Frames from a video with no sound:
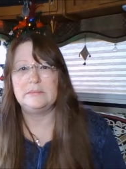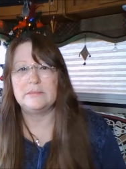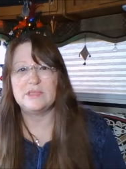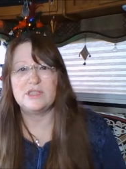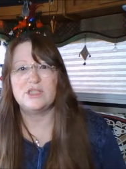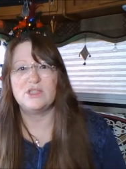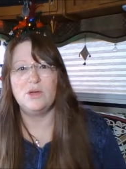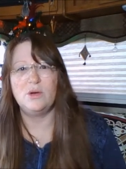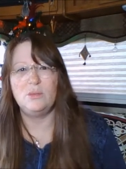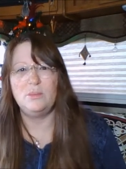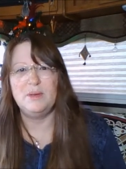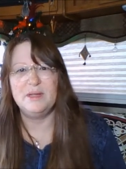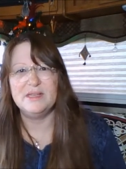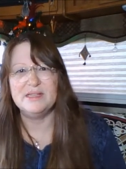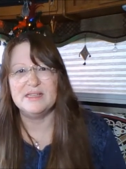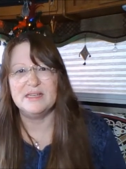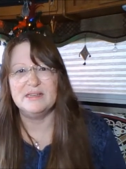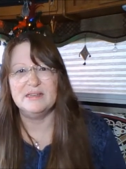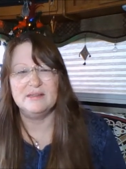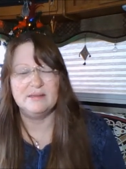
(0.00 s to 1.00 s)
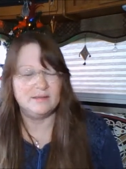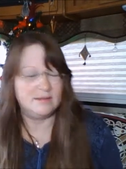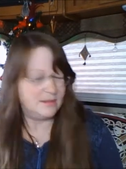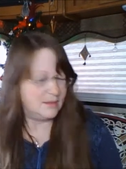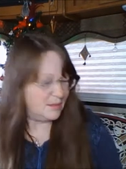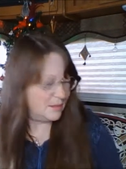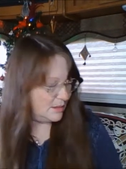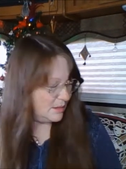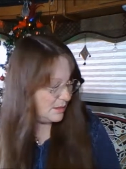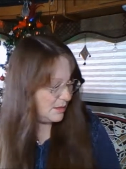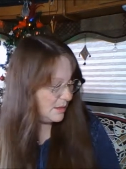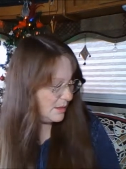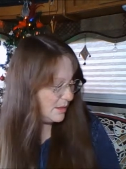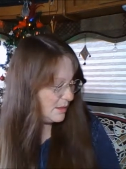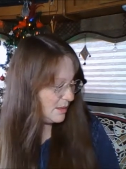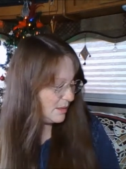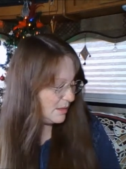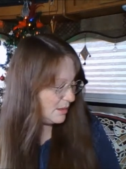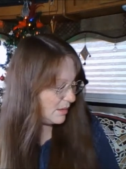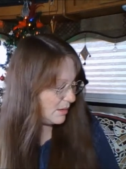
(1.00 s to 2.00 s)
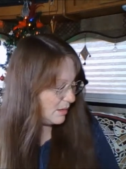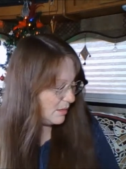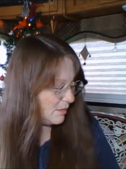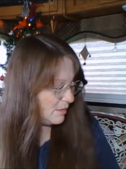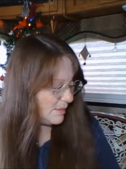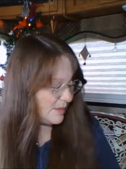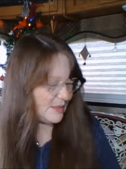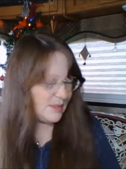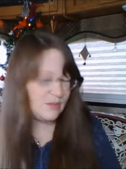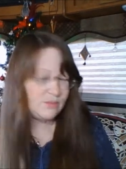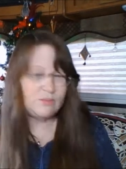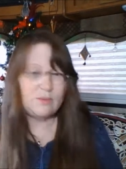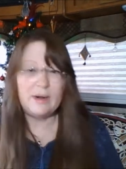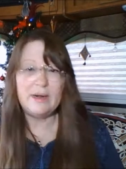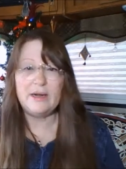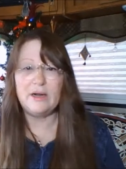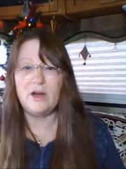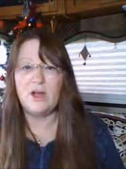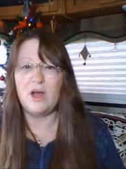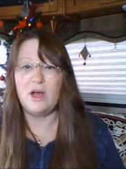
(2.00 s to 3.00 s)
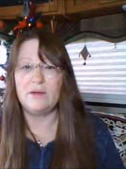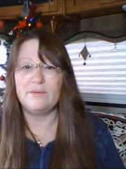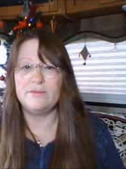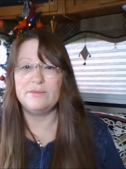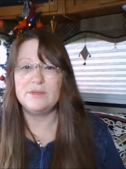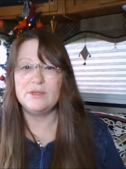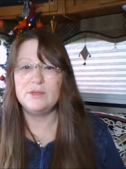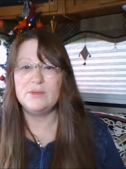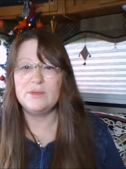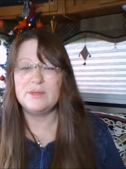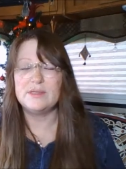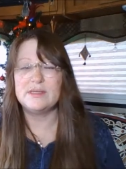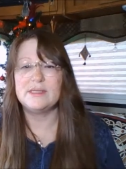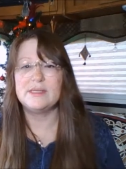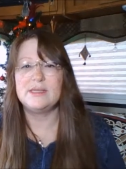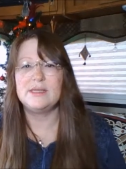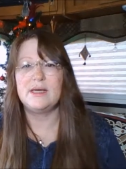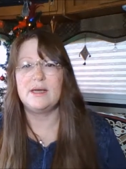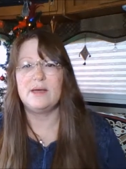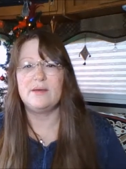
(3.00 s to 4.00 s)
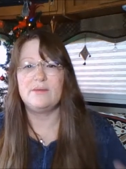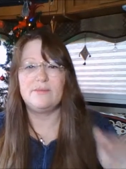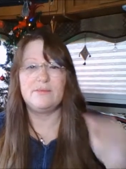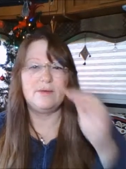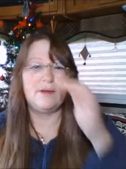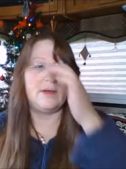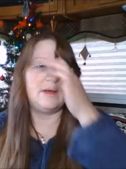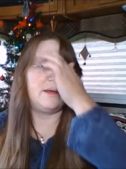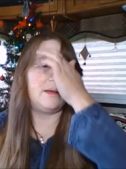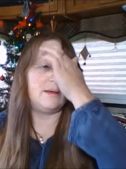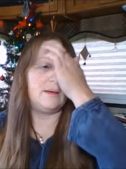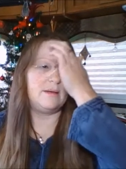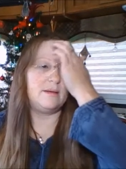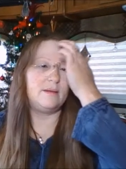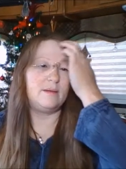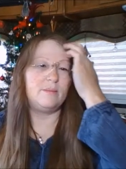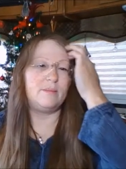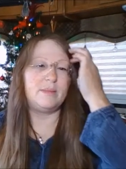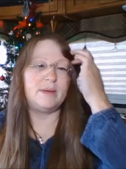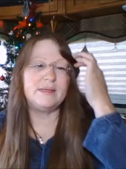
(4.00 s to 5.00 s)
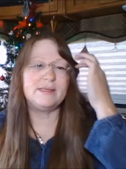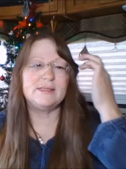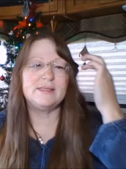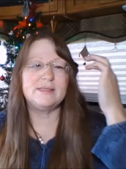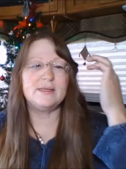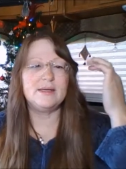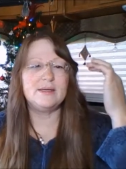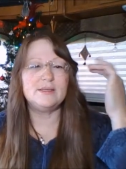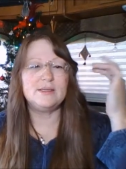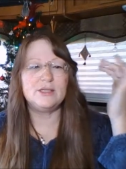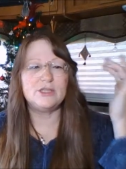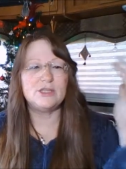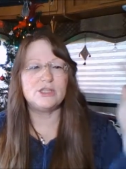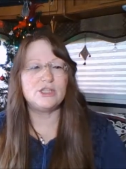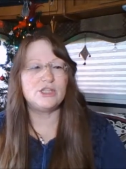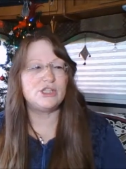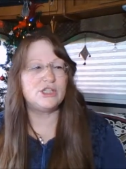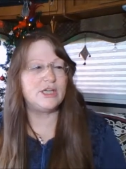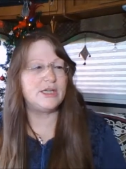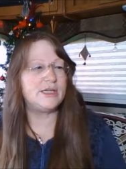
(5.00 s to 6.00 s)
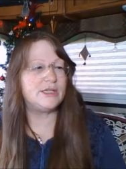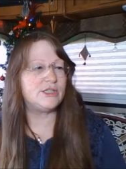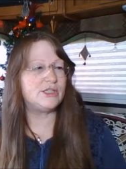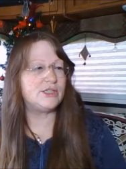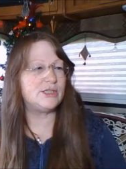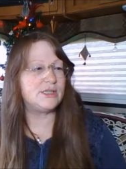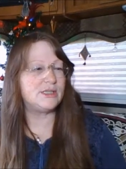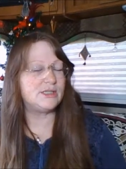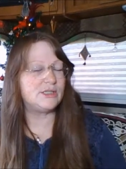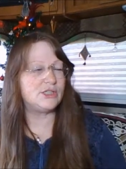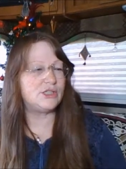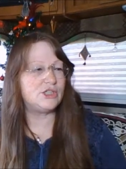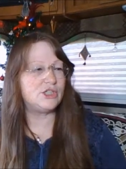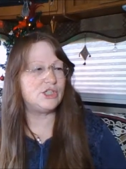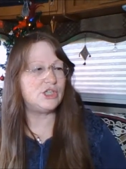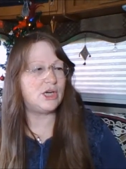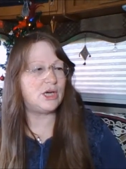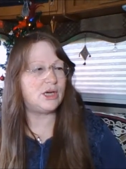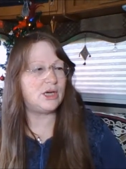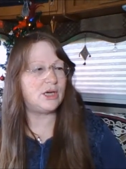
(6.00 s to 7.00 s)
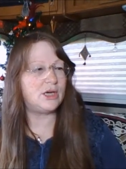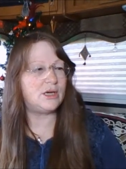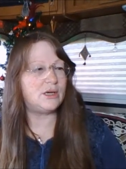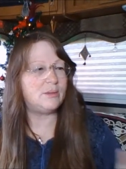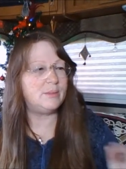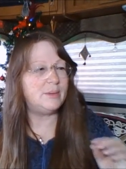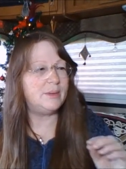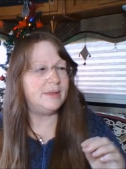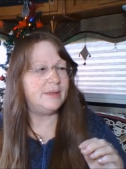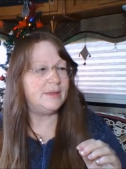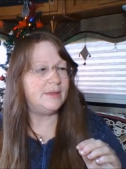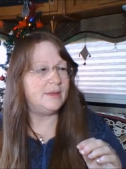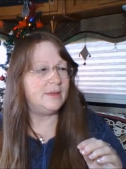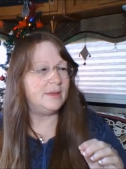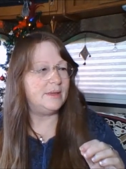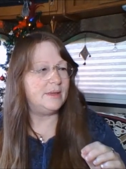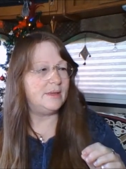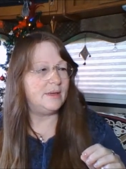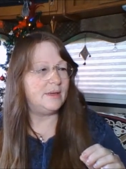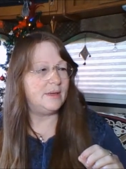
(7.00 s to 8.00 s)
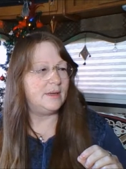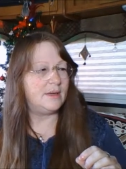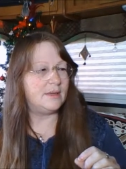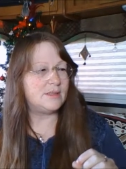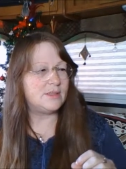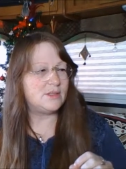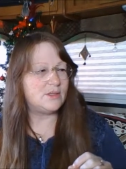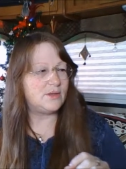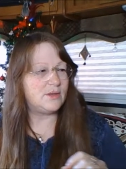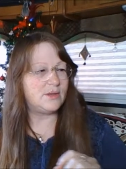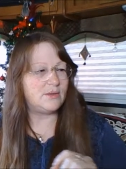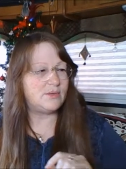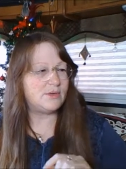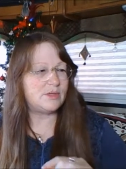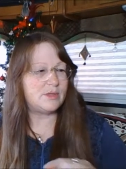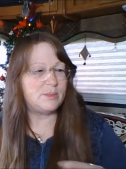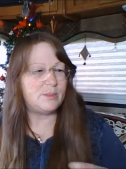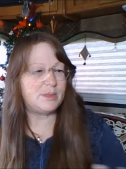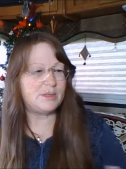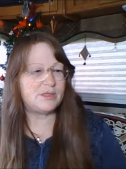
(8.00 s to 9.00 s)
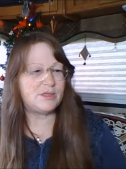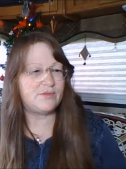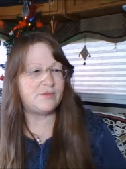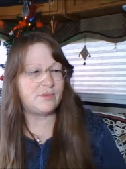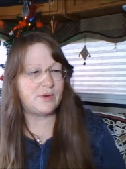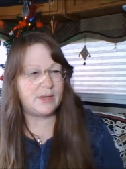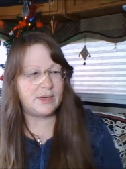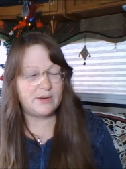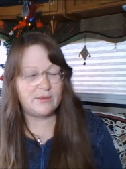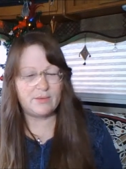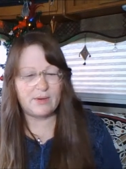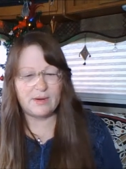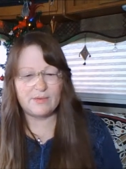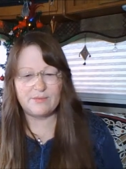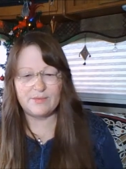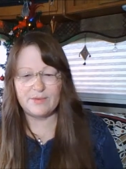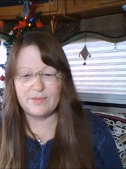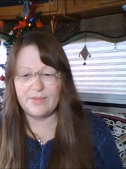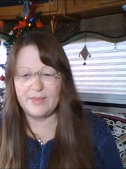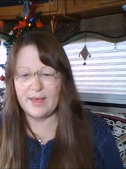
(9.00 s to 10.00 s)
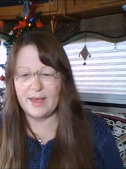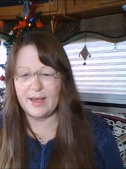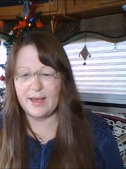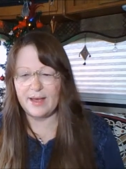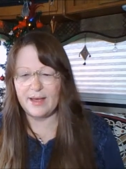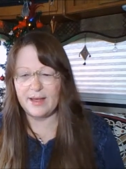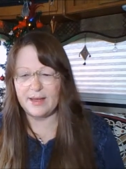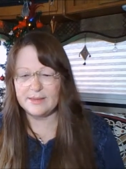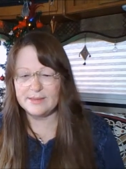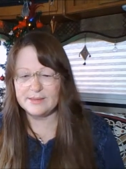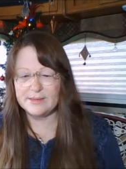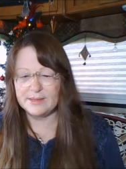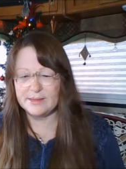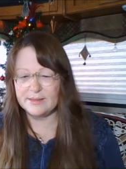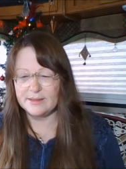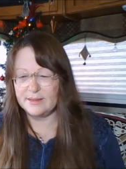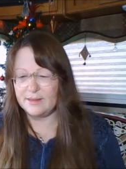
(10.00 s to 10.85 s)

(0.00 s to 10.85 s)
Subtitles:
So busy. Always running off, doing stuff. My son just changed his job, so there was a bunch of running around for that.